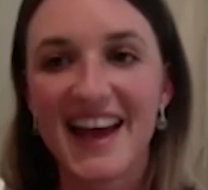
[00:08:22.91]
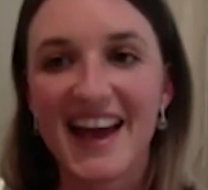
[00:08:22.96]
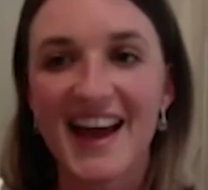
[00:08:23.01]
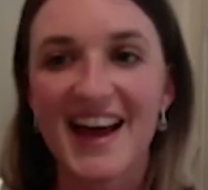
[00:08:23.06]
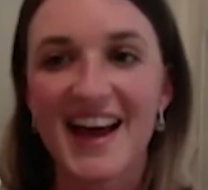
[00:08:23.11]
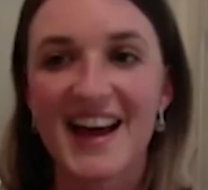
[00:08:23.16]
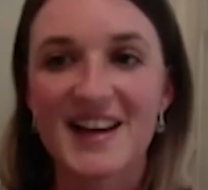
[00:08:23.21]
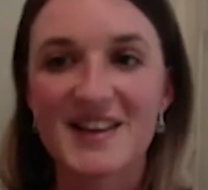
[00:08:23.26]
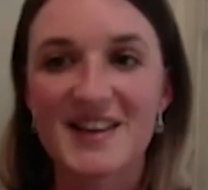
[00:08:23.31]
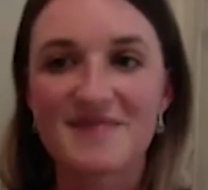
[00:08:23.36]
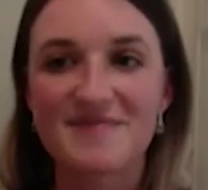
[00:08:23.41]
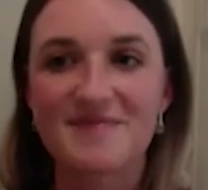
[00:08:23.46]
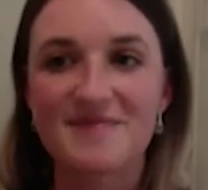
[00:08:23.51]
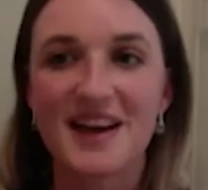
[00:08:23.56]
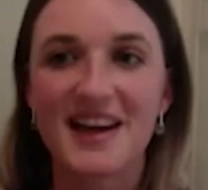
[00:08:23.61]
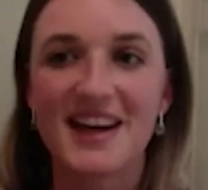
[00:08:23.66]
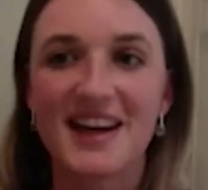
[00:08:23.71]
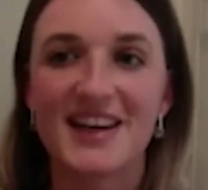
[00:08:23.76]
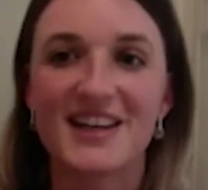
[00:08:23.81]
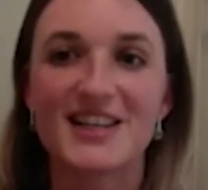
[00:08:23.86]
And
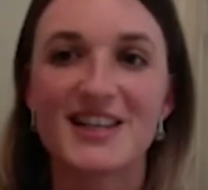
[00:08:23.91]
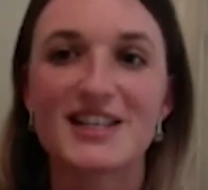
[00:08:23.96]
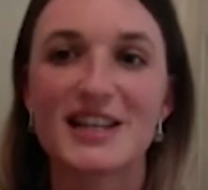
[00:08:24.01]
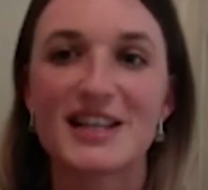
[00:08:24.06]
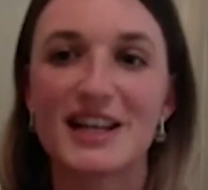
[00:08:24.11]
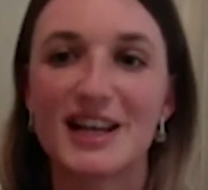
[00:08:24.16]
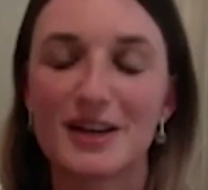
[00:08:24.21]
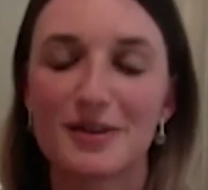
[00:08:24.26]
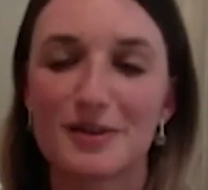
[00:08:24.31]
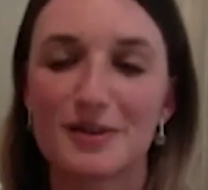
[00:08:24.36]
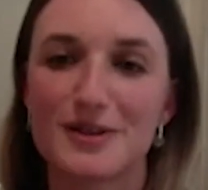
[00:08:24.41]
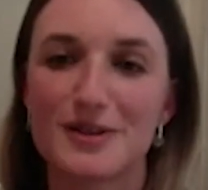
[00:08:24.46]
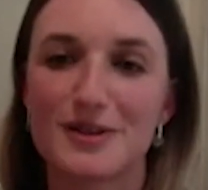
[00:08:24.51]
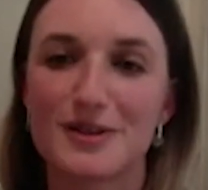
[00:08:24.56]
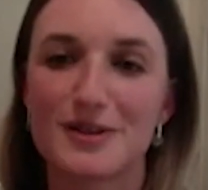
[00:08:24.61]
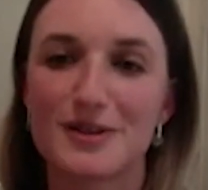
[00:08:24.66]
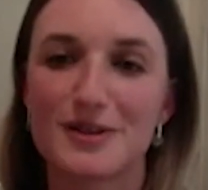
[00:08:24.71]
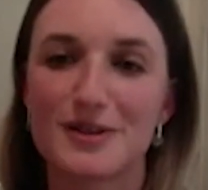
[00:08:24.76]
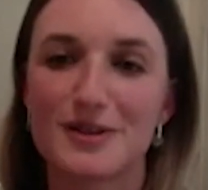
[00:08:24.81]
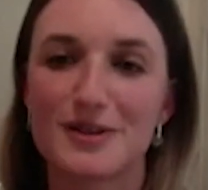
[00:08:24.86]
initially
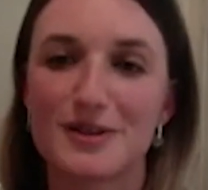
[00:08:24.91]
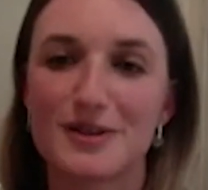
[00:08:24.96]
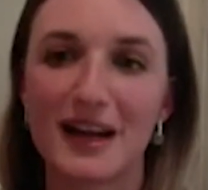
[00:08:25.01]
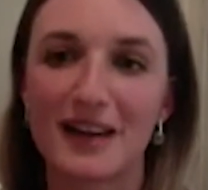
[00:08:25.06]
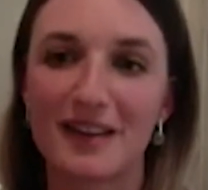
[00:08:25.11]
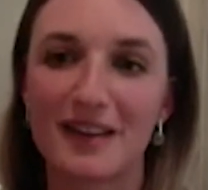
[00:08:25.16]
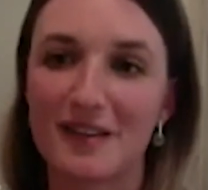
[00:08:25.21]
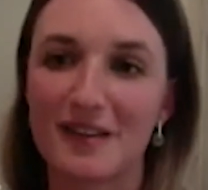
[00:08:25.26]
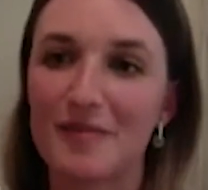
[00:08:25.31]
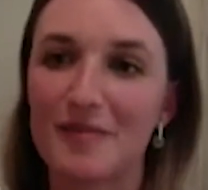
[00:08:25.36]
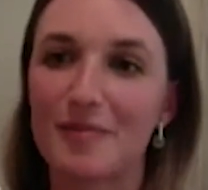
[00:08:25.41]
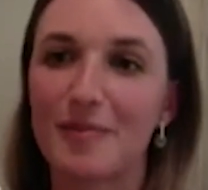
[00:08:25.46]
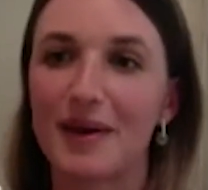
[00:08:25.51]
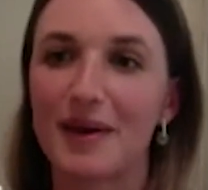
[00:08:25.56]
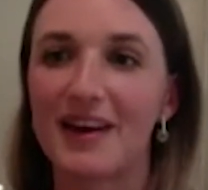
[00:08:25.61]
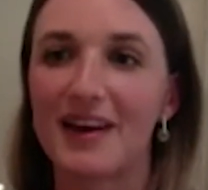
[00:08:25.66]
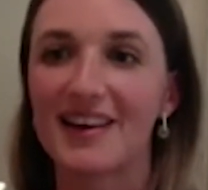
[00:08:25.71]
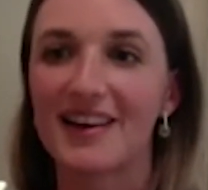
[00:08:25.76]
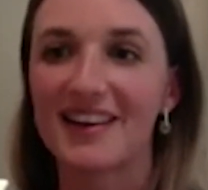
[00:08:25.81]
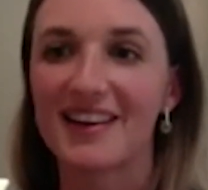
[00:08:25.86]
it felt like this big,